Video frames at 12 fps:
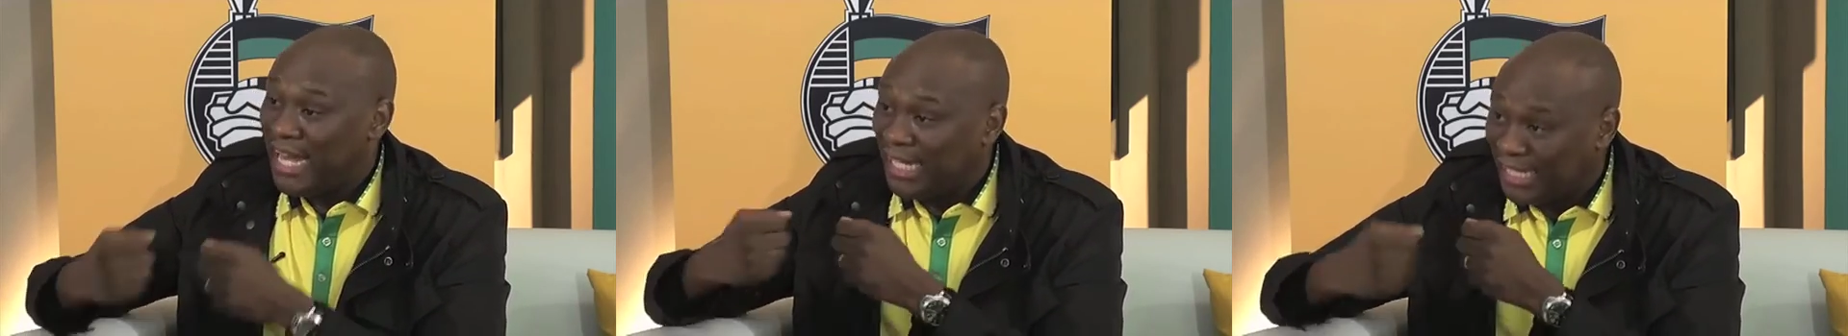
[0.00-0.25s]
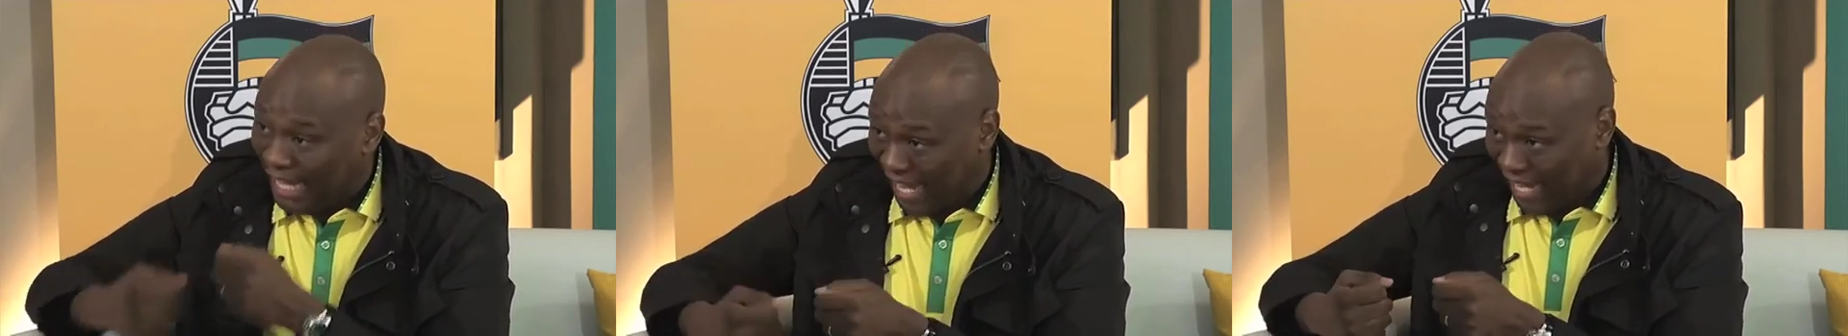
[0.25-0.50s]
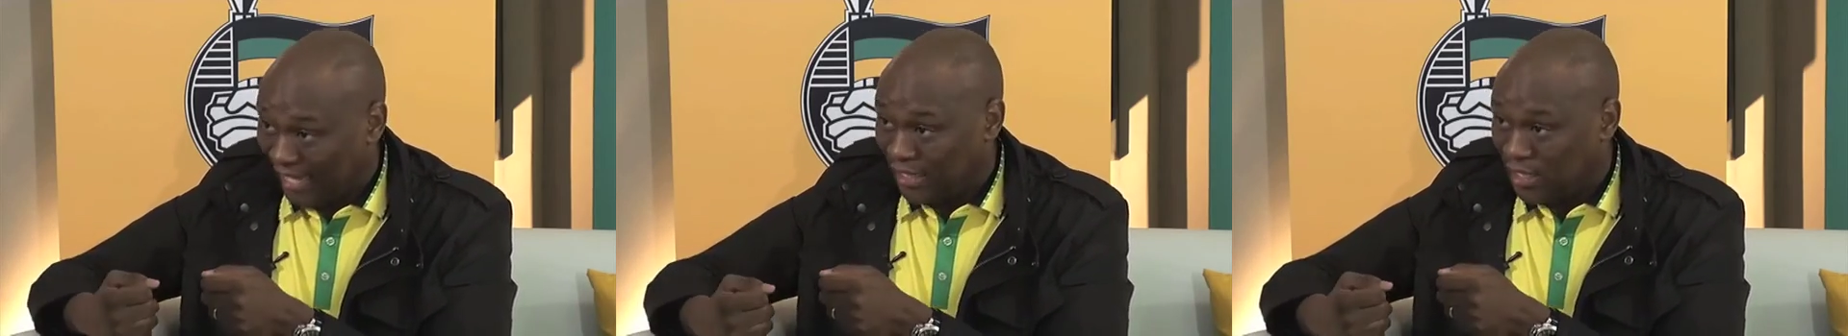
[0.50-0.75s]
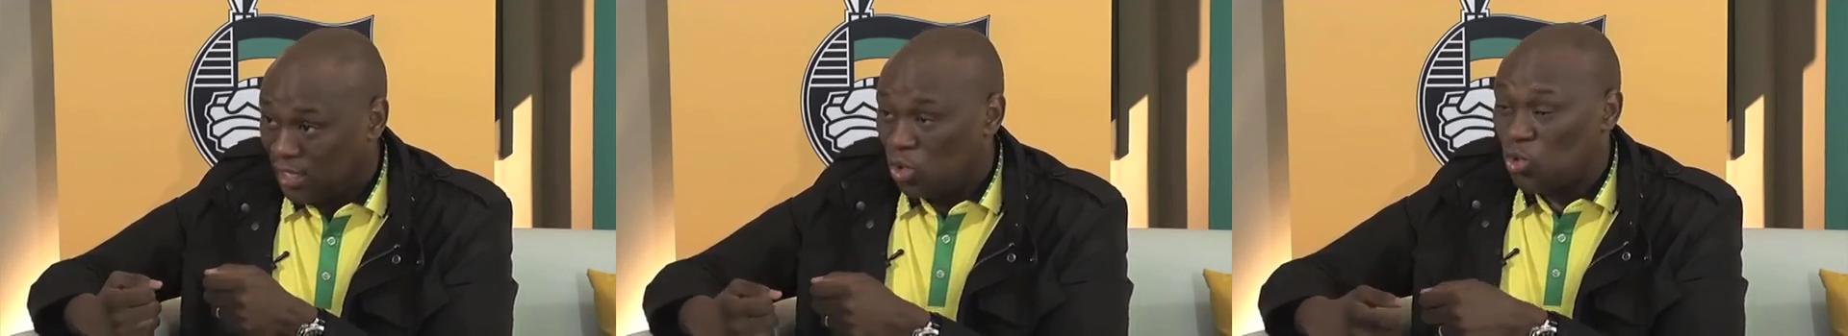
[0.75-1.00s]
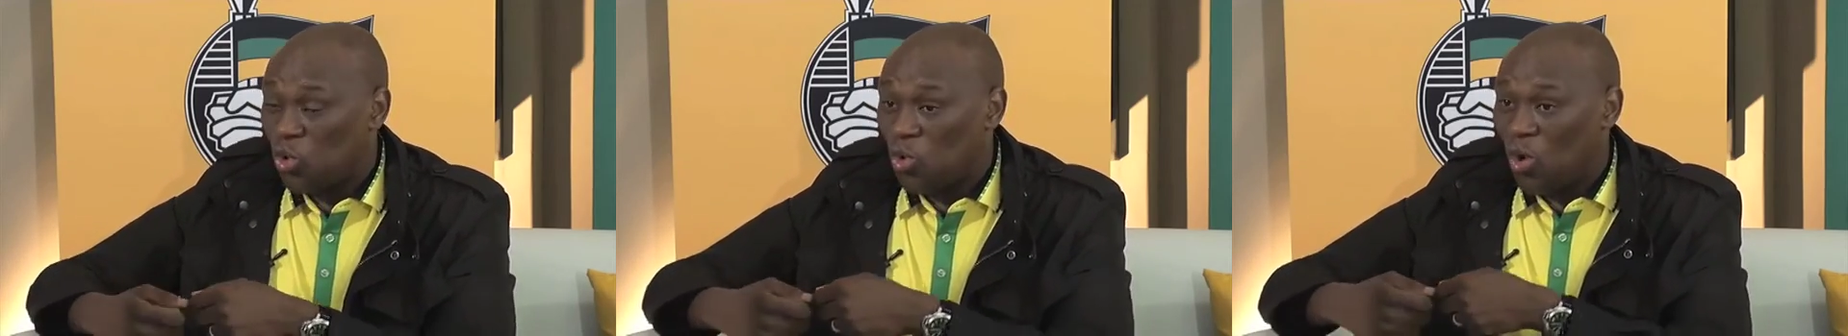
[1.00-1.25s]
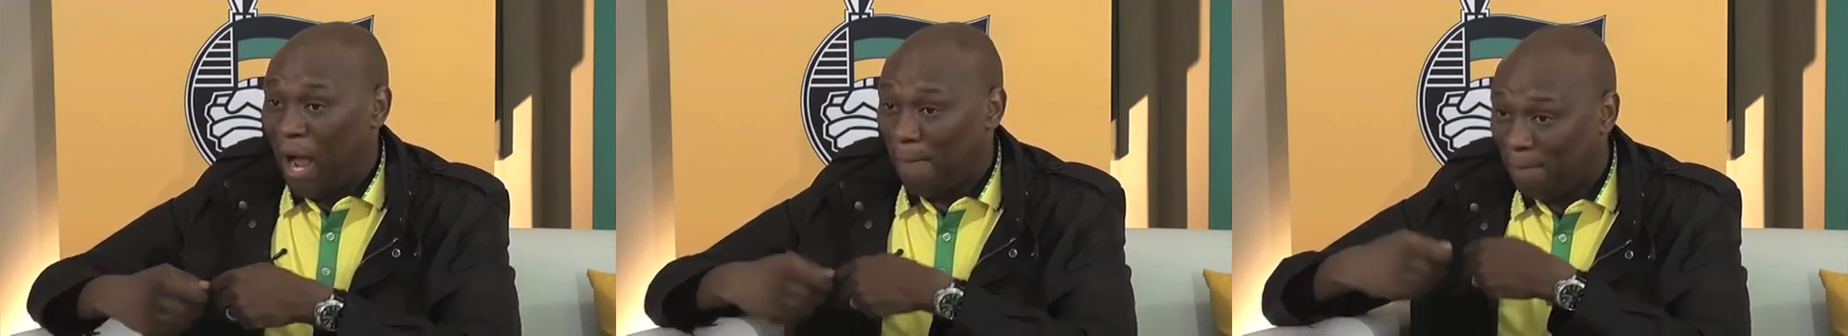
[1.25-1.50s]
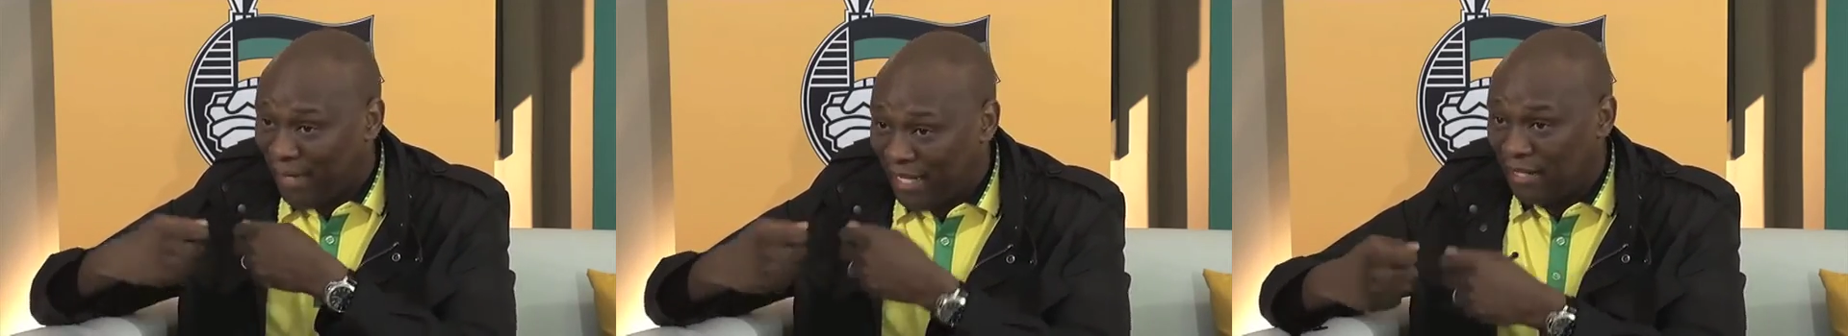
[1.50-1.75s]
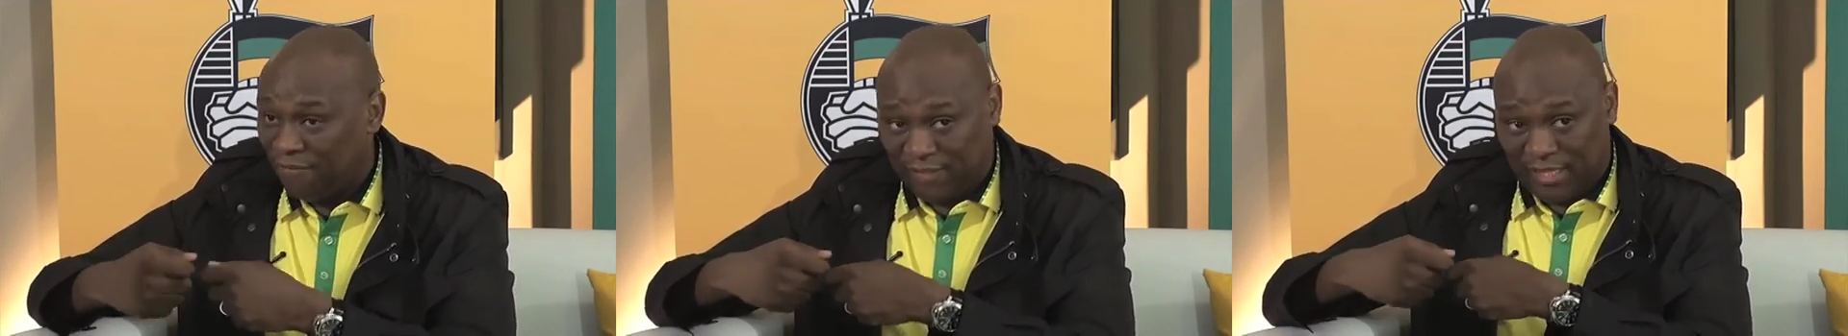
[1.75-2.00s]
internally to
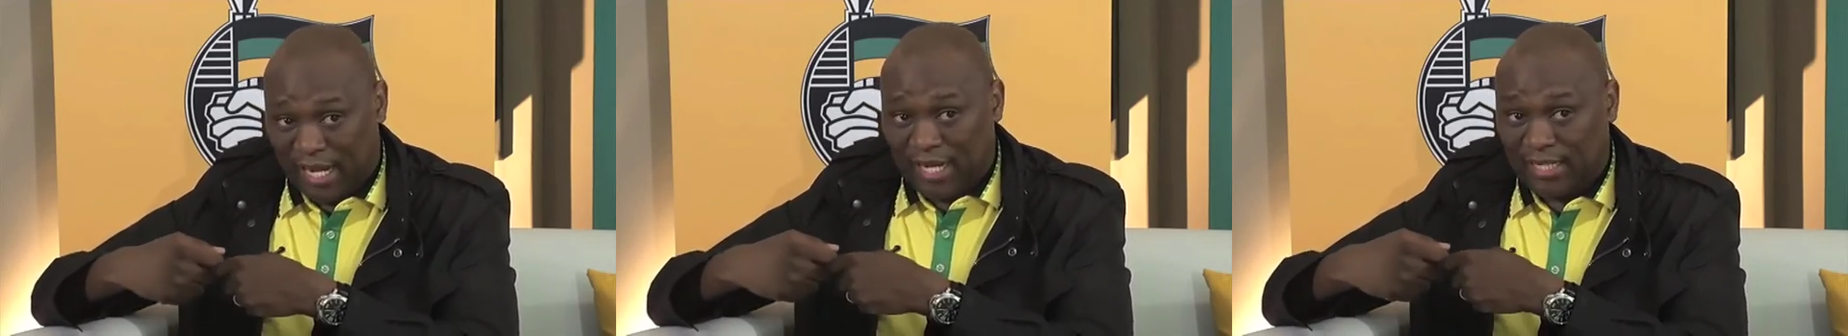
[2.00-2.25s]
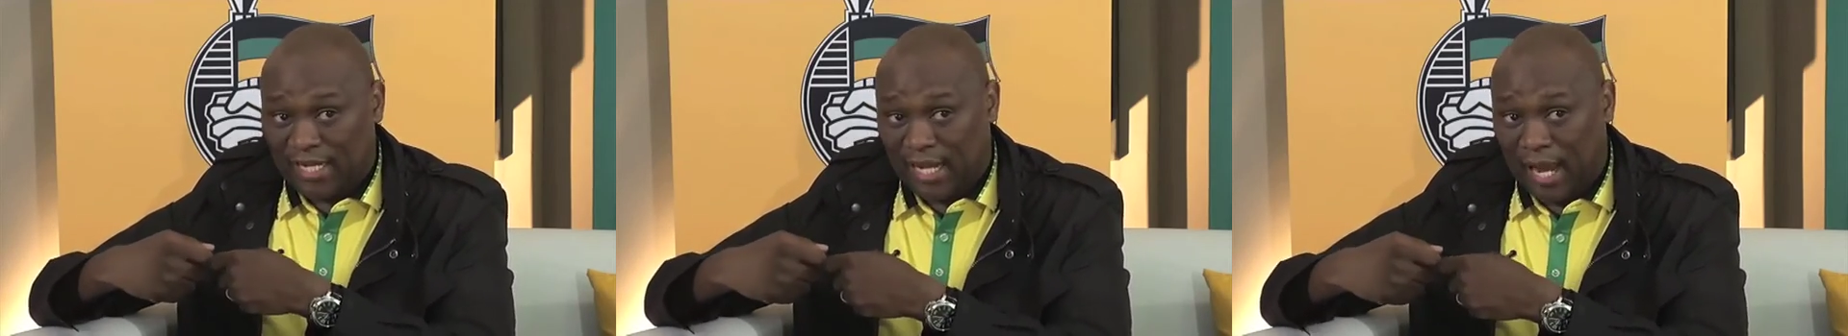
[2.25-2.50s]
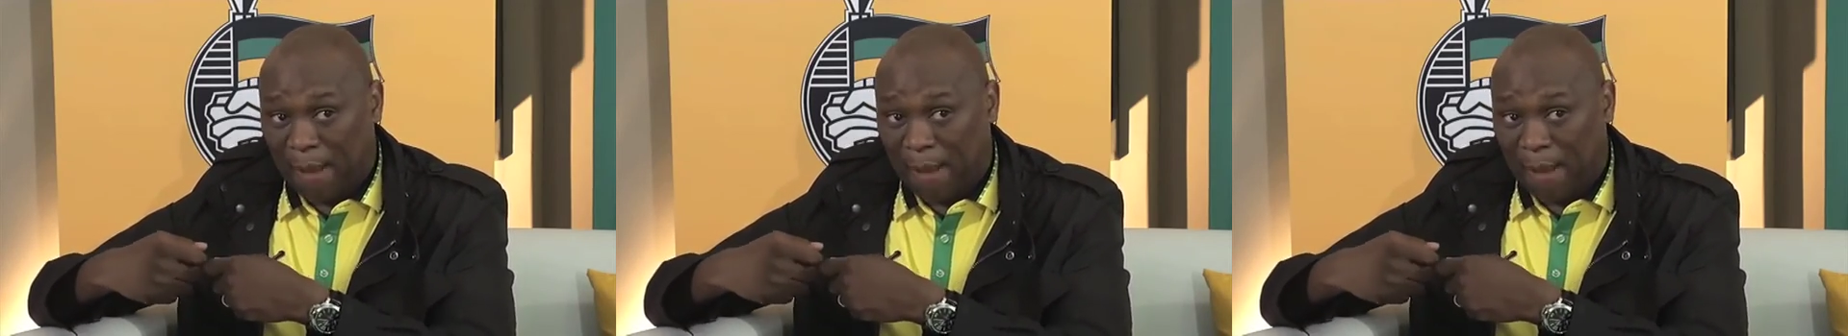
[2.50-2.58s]
uplift and